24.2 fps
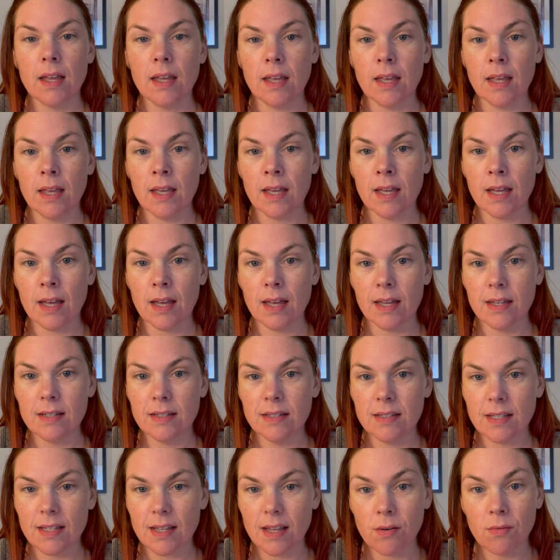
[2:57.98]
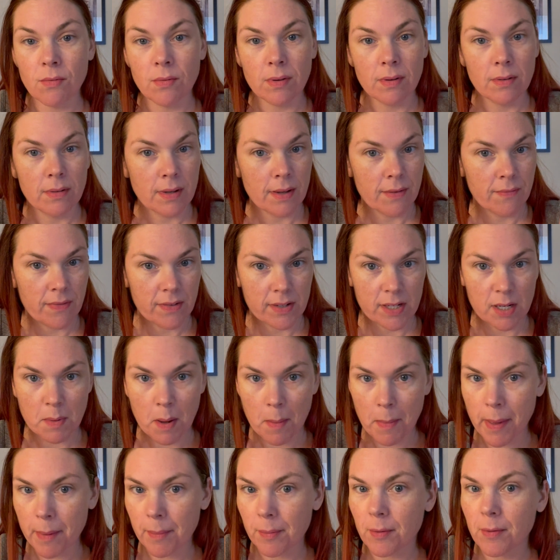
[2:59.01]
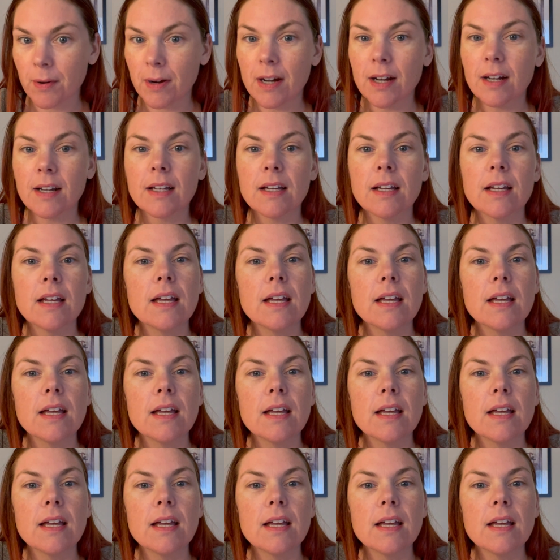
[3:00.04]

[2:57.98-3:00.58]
and I filled out my paperwork